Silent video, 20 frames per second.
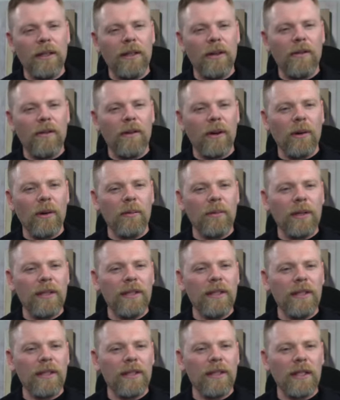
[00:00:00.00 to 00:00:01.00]
of our
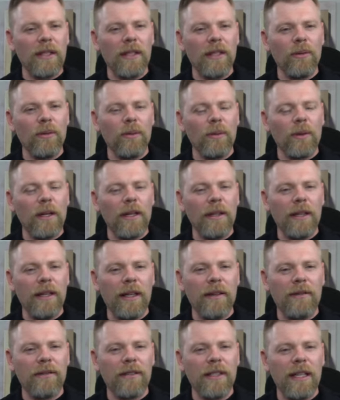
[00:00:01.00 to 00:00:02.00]
business that you really
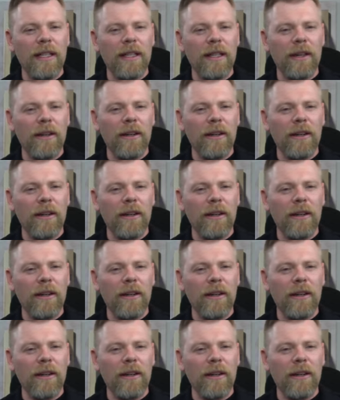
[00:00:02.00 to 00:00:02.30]
have taken